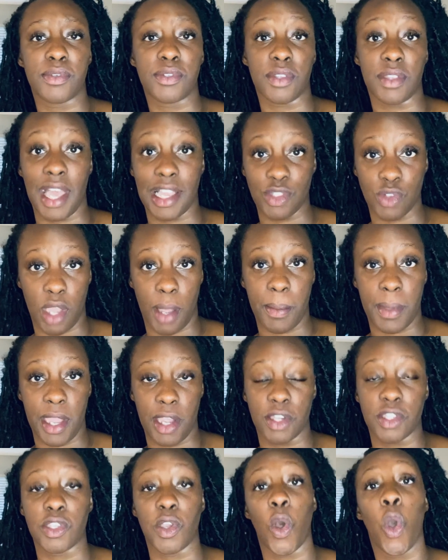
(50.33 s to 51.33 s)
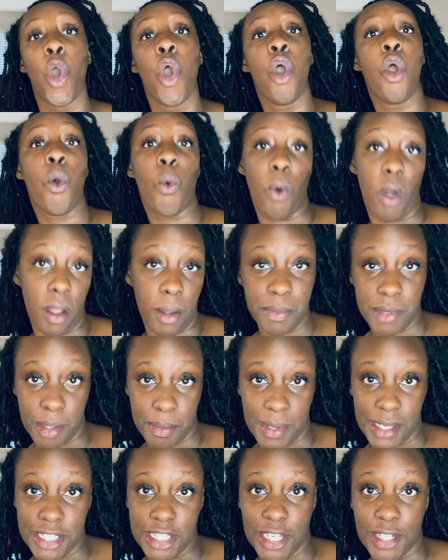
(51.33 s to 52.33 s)
So that's why I'm here. So welcome to
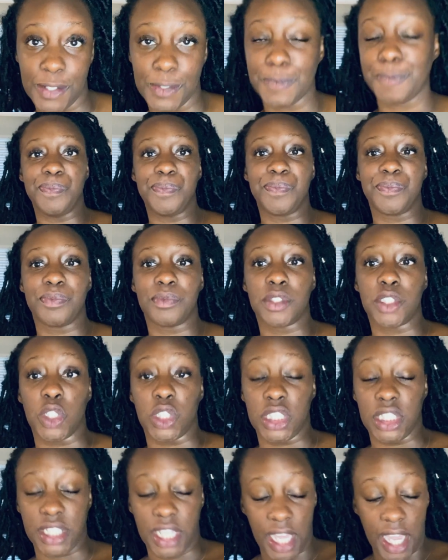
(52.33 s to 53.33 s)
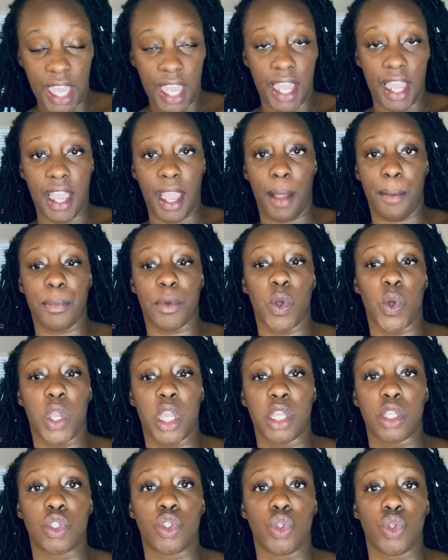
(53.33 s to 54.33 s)
my channel. So today I'm
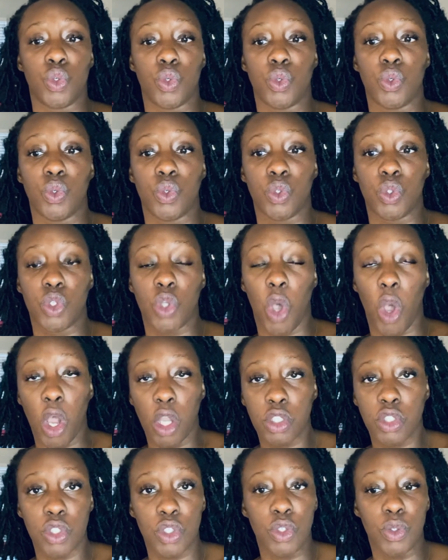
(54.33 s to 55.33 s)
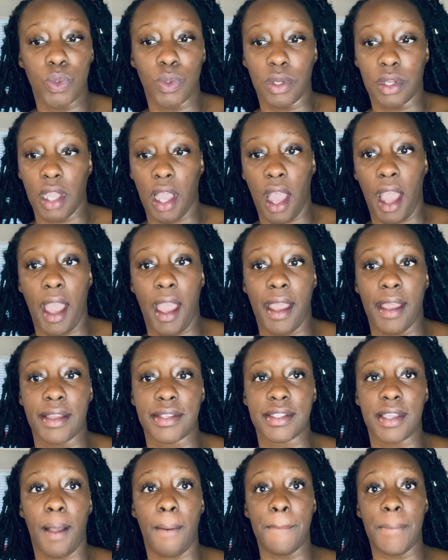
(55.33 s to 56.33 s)
going to talk to you
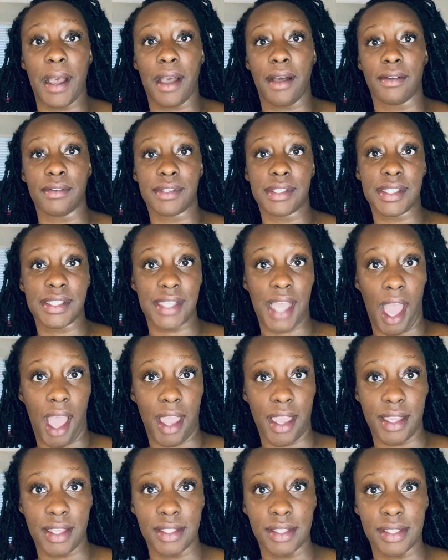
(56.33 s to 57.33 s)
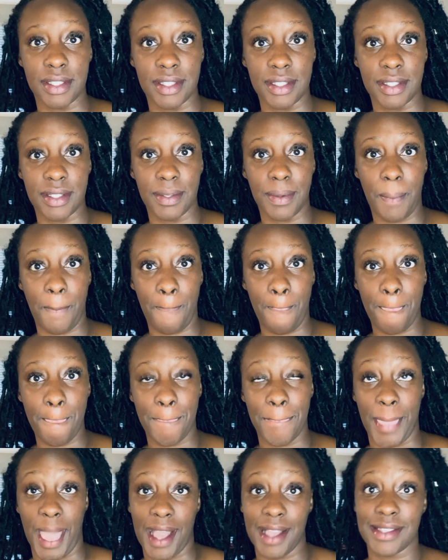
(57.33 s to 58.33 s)
guys about signs.
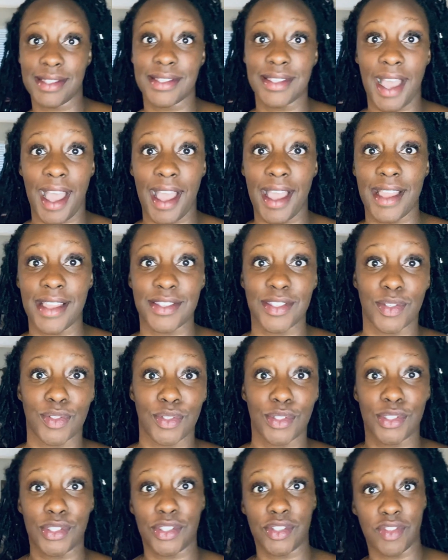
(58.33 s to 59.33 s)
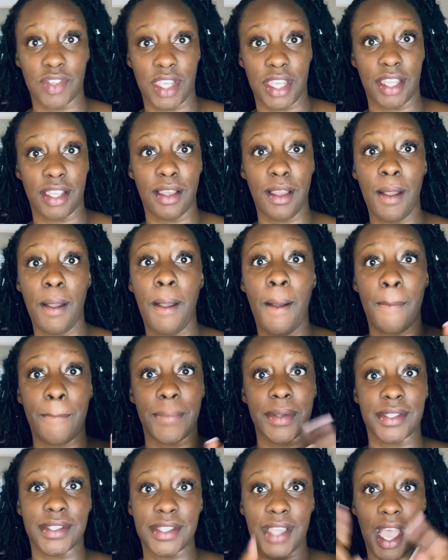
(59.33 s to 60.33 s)
Not signs on the street,
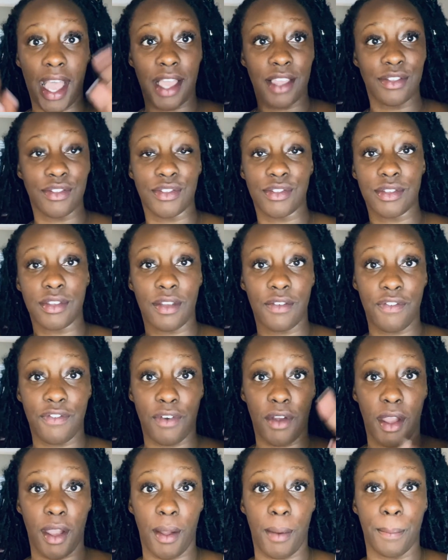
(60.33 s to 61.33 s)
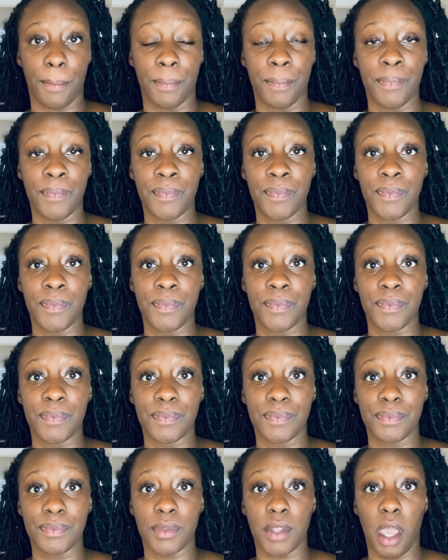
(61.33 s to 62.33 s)
but signs from
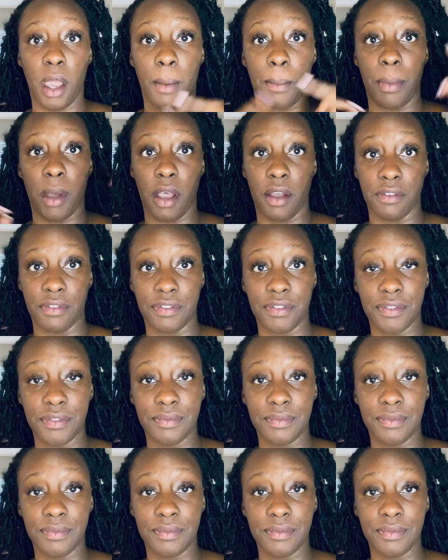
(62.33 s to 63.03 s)
above.